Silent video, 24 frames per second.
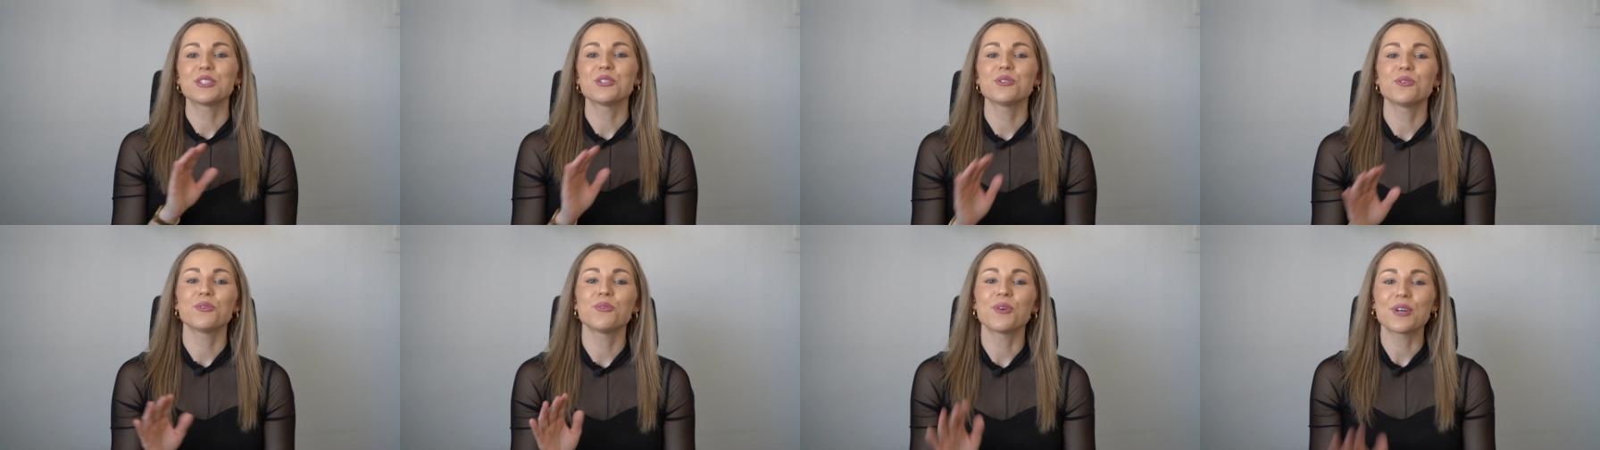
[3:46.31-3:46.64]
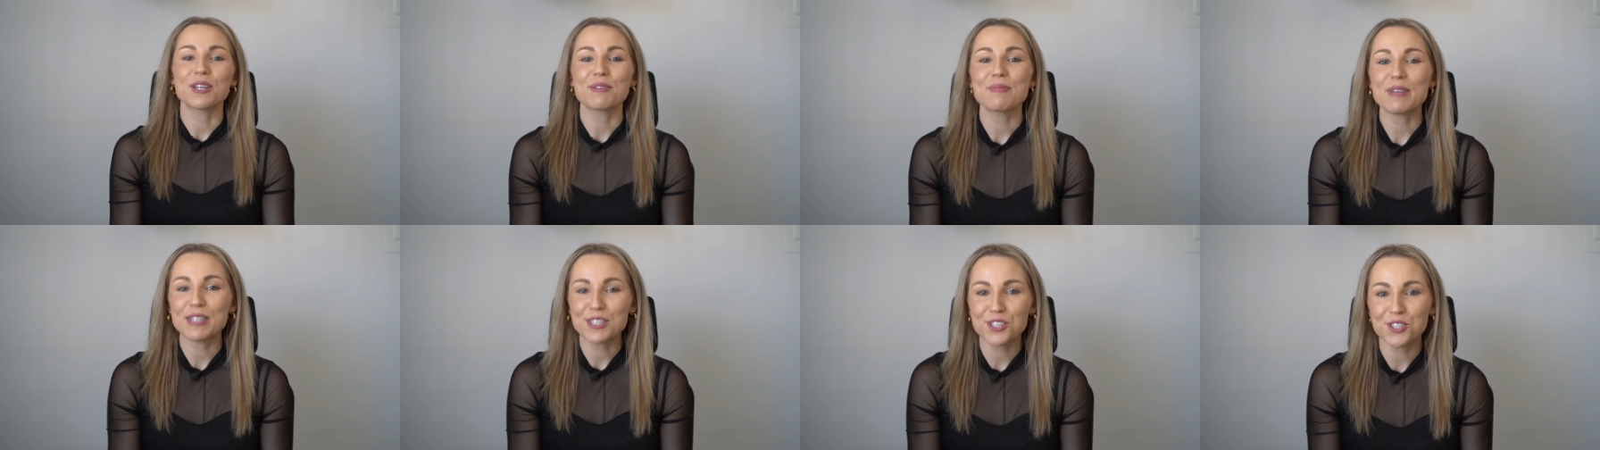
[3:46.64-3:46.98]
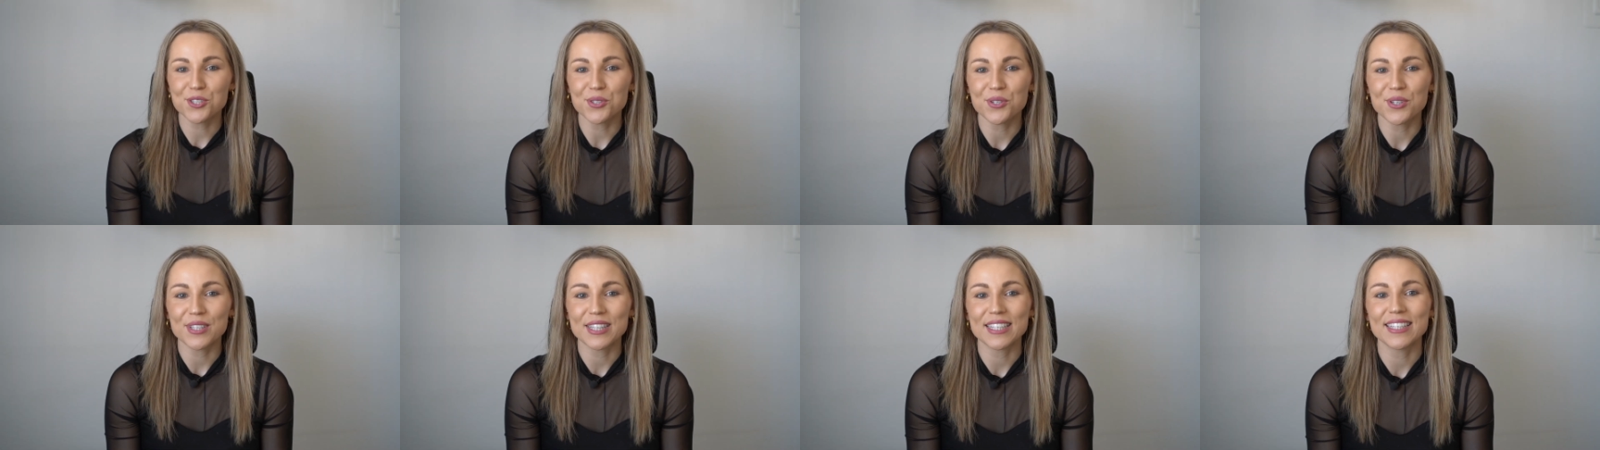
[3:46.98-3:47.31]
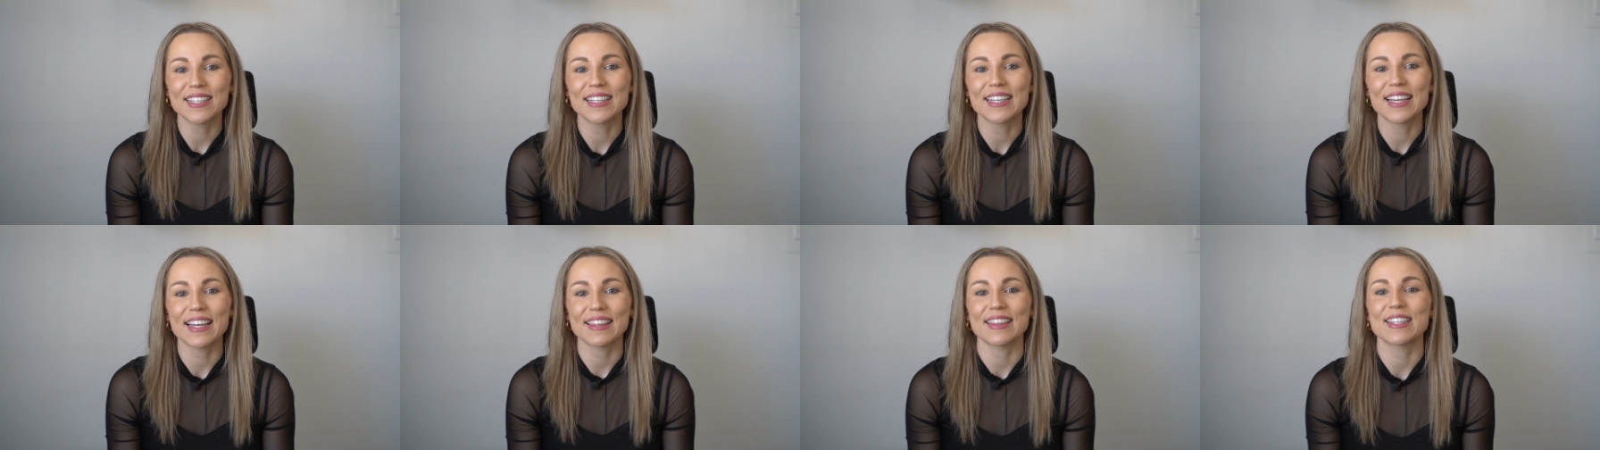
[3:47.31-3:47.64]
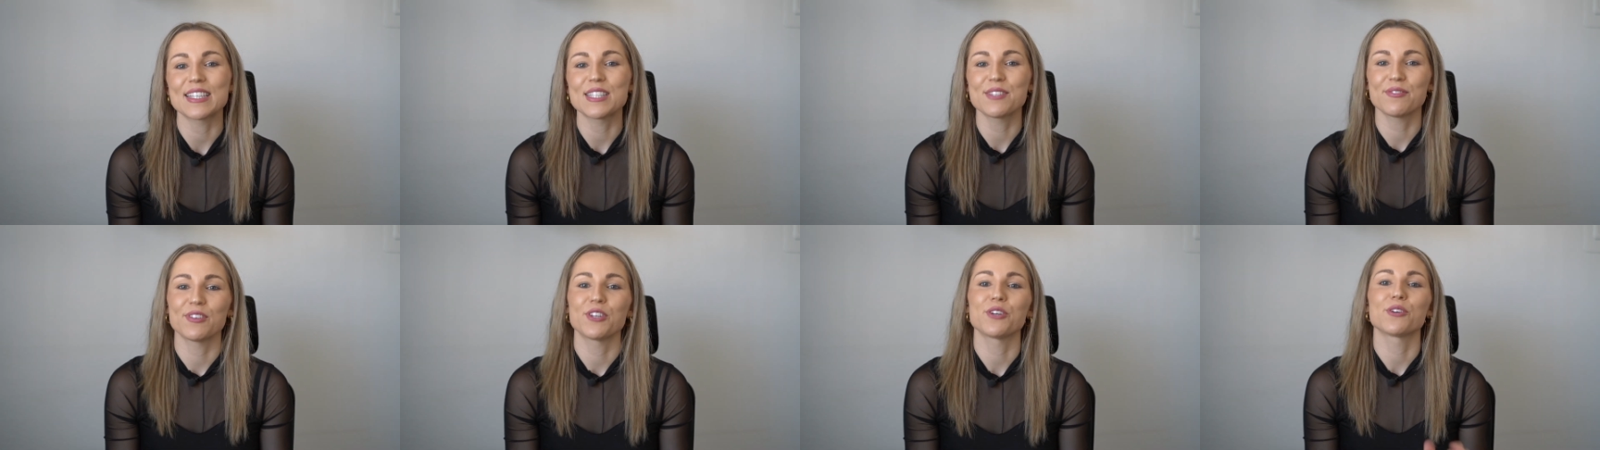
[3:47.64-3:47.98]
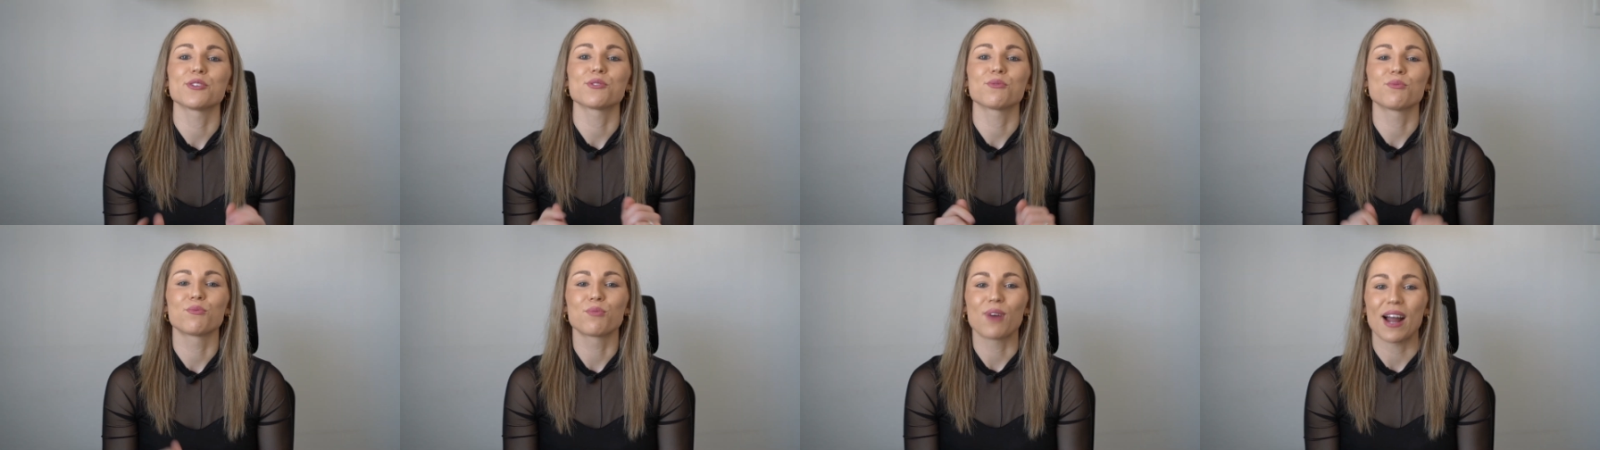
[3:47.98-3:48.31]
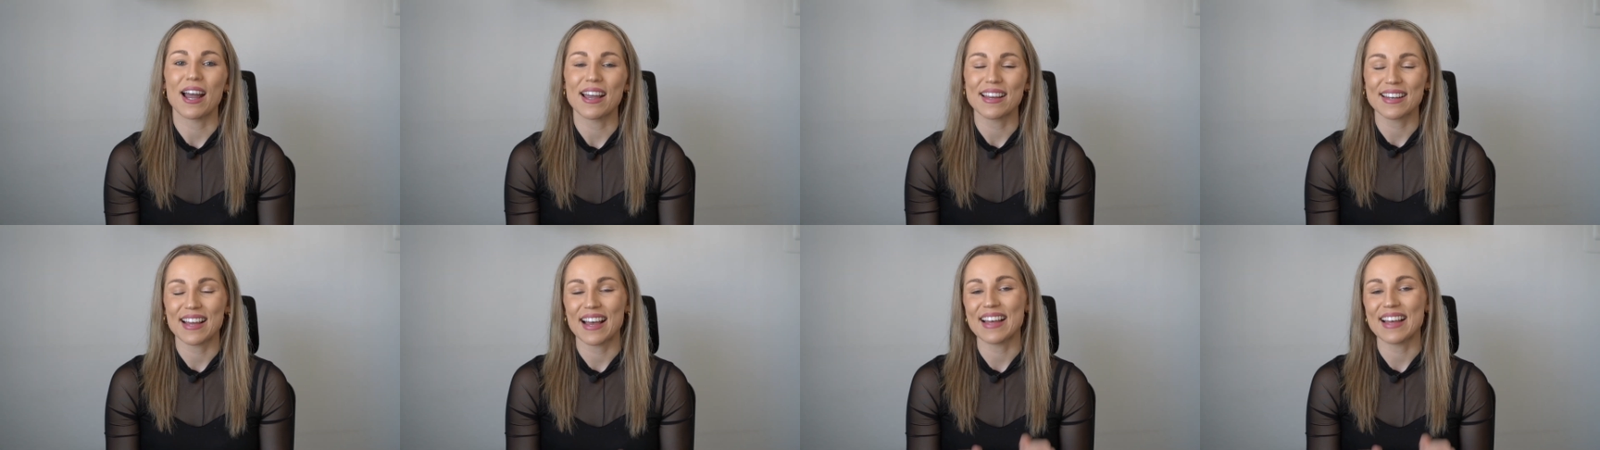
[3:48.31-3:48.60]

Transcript: You'll want to make sure that you get these videos right